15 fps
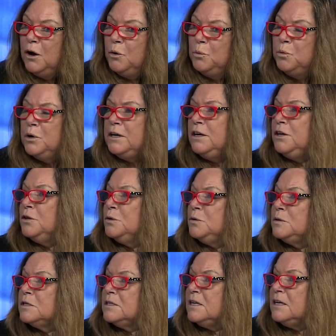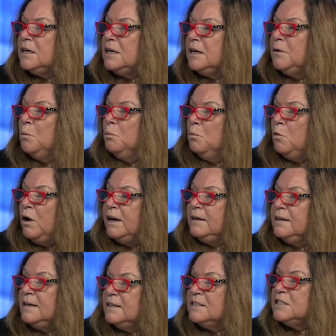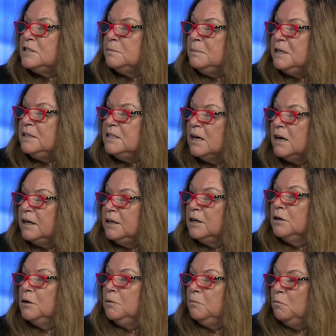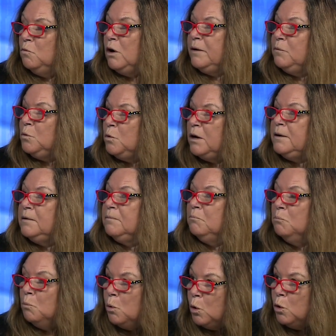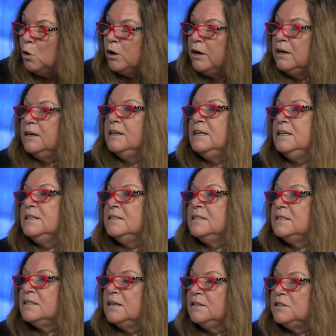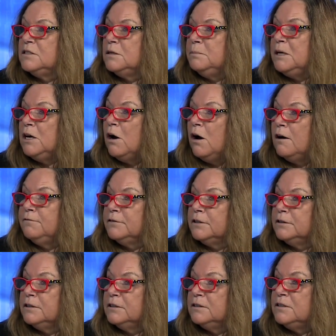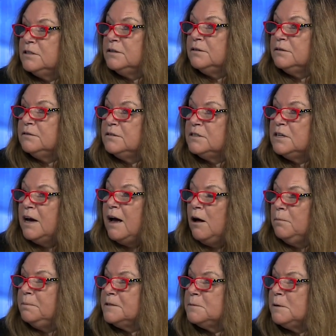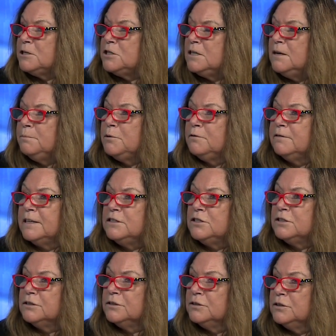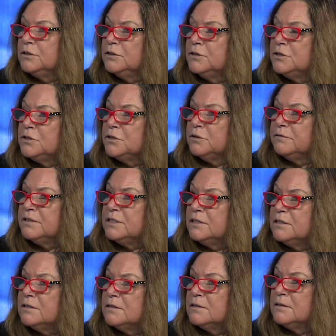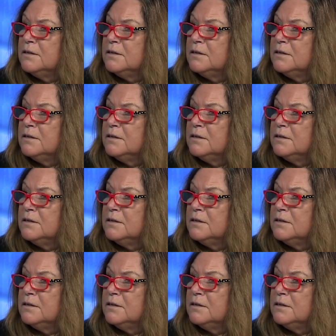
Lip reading: What do you see what needs to be done? What more needs to be offered to help, especially in prevention services?